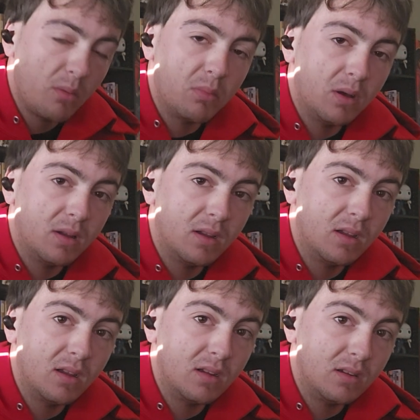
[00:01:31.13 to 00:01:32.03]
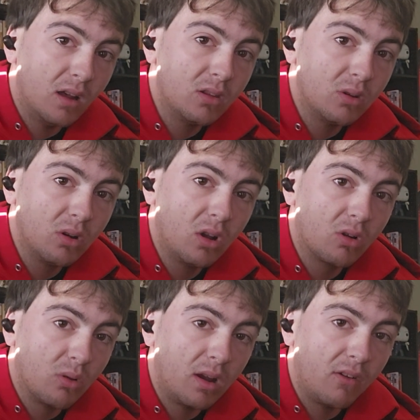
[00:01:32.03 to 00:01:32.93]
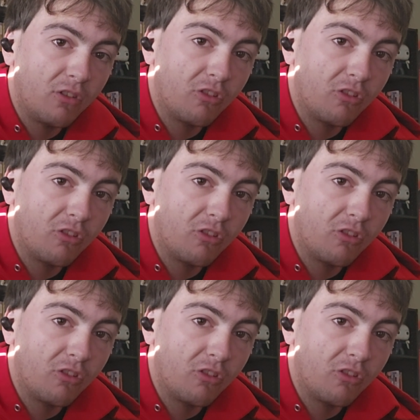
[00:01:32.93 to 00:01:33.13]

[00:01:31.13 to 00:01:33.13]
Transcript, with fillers: But another great